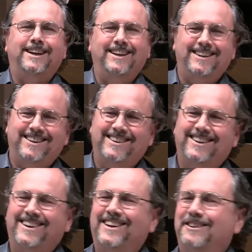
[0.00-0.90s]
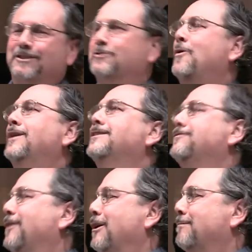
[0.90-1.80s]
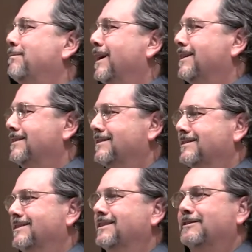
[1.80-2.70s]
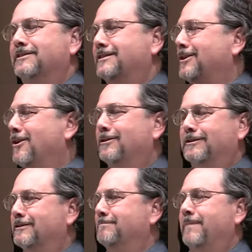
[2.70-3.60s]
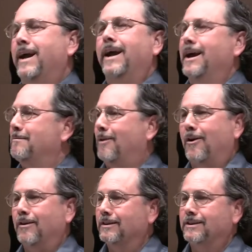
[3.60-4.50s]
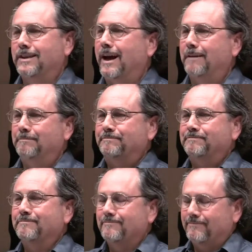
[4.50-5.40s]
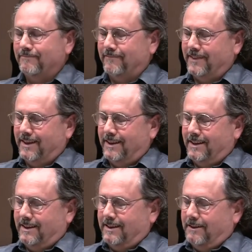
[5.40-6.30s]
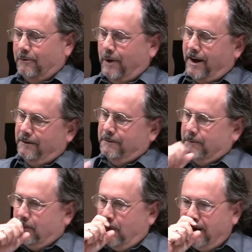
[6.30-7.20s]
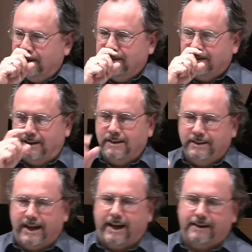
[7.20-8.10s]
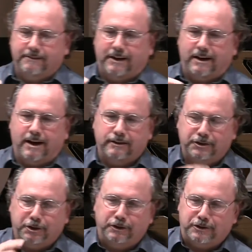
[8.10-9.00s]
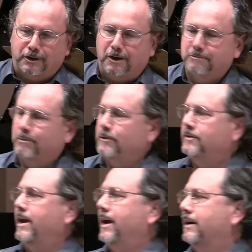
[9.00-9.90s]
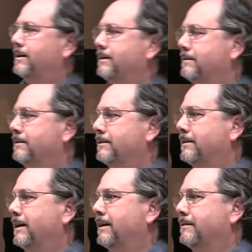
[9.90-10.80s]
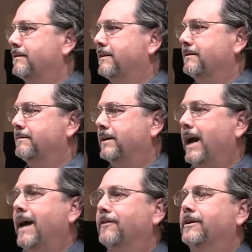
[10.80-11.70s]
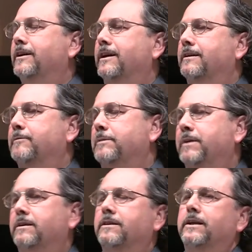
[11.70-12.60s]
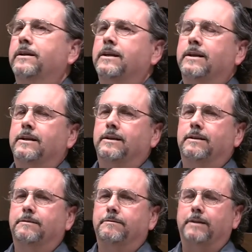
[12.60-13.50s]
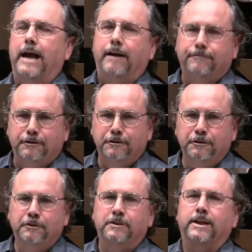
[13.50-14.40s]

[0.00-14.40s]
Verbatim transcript: it was wonderful, but it was total mayhem all the time. Well, one Sunday, our church called Mosaic uh, gathered, and we meet in the afternoon at